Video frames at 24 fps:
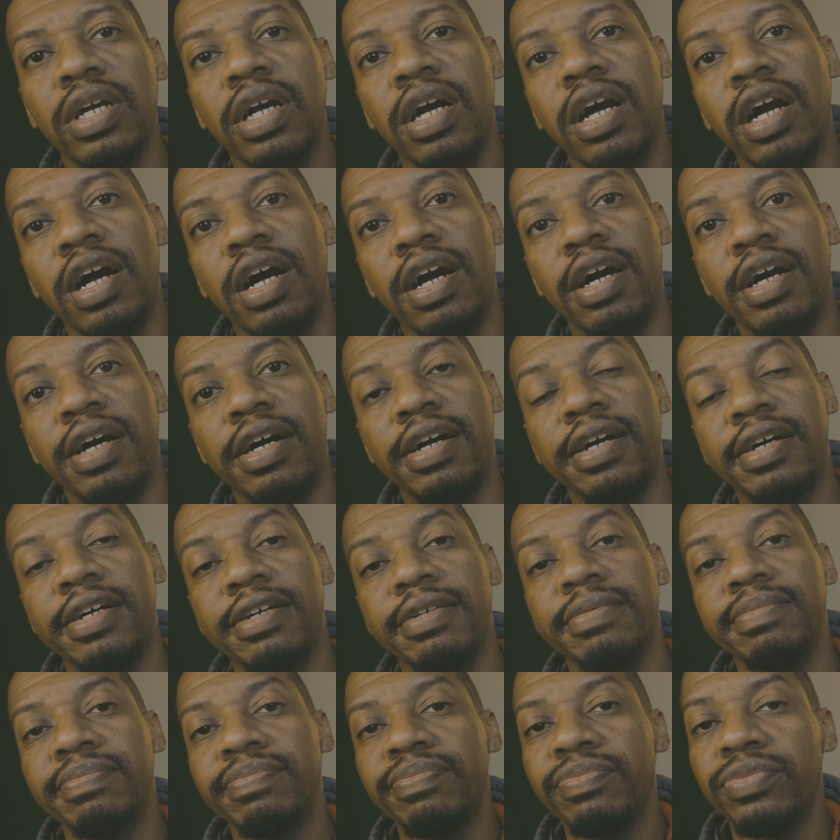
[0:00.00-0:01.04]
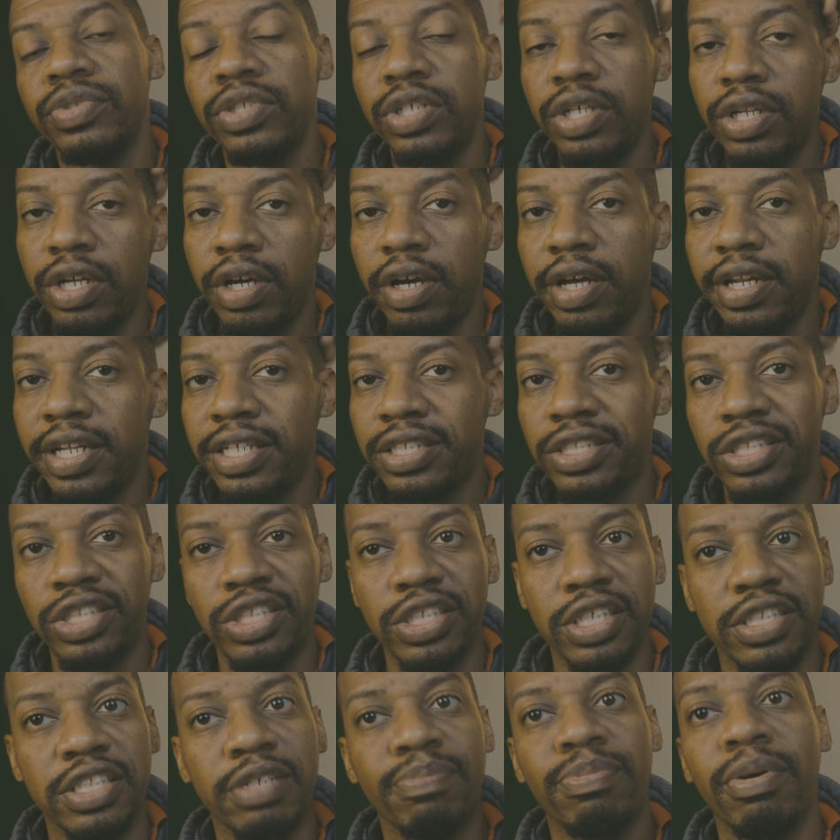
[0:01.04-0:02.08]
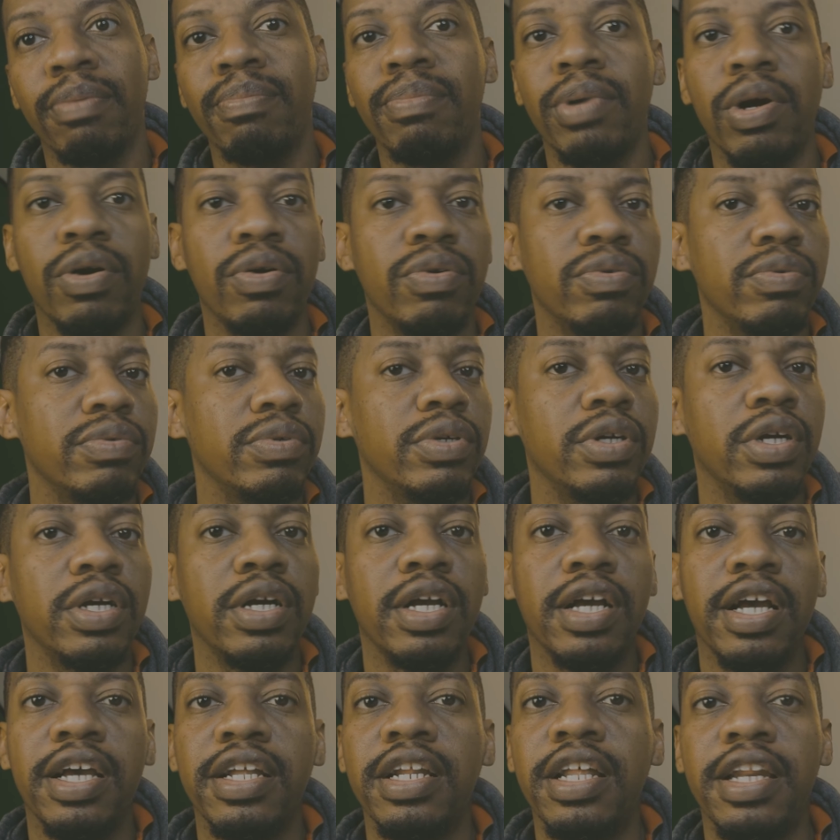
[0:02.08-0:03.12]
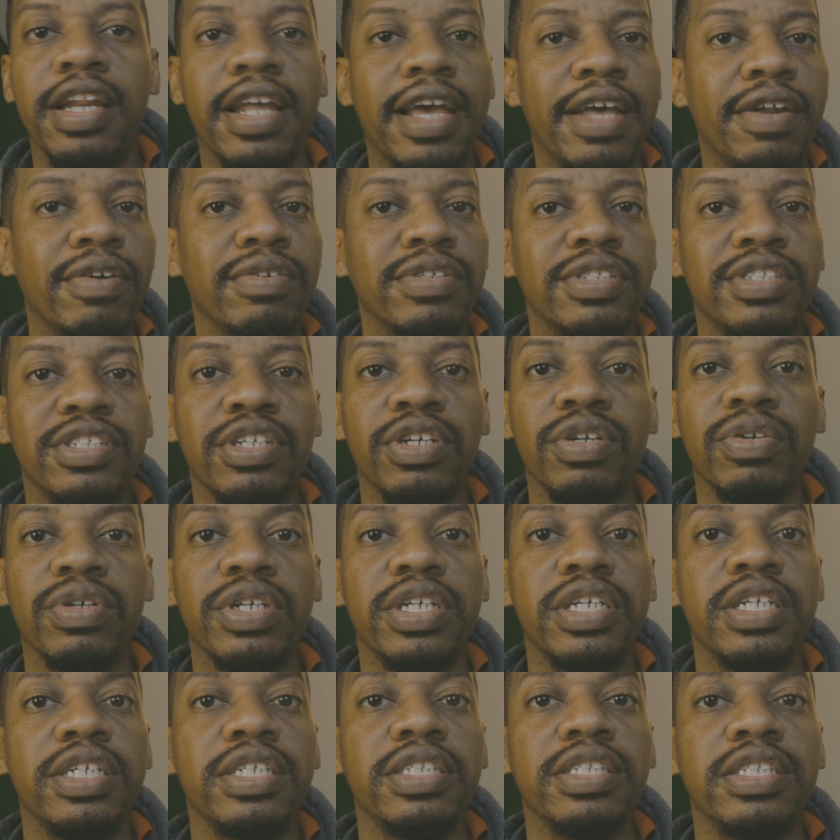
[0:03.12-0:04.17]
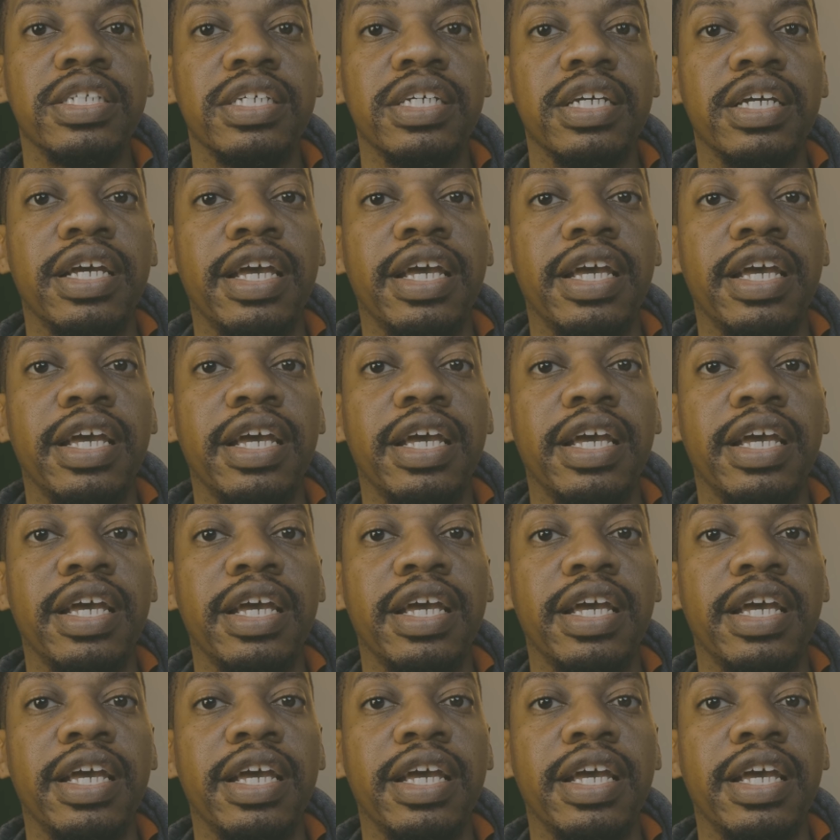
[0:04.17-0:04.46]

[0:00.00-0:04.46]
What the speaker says: You know, and this is just to promote the nano series.